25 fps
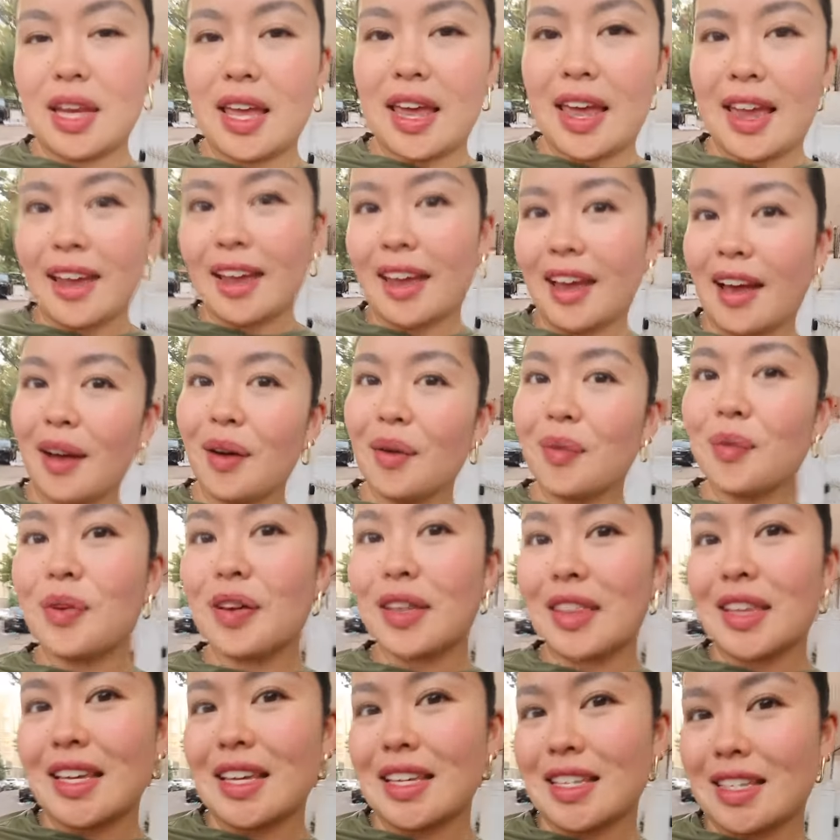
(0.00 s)
hangout
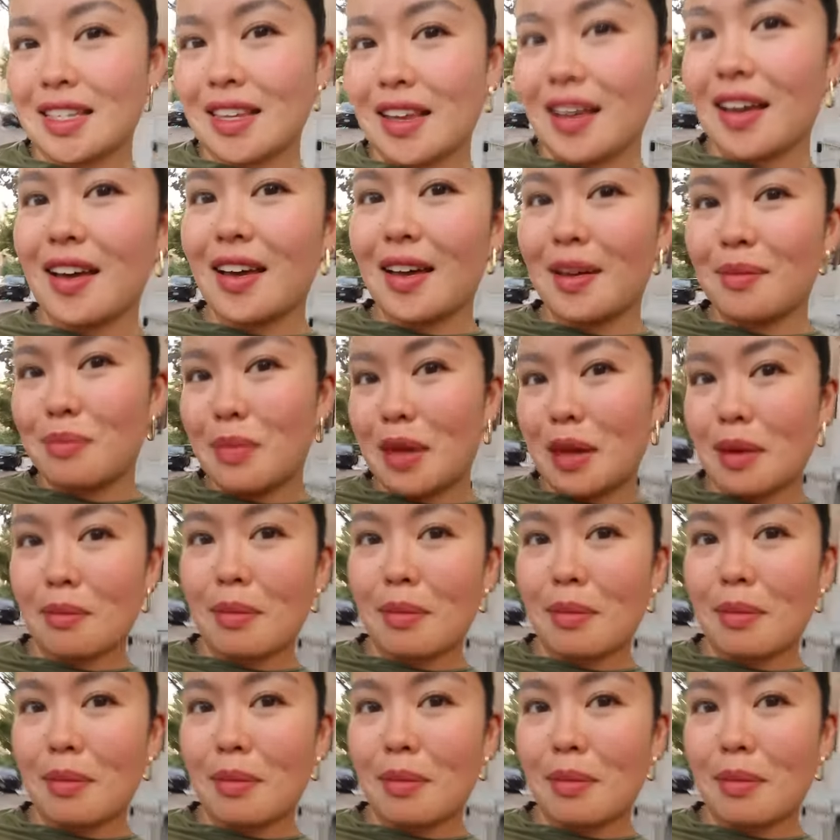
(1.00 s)
with Isa and Mei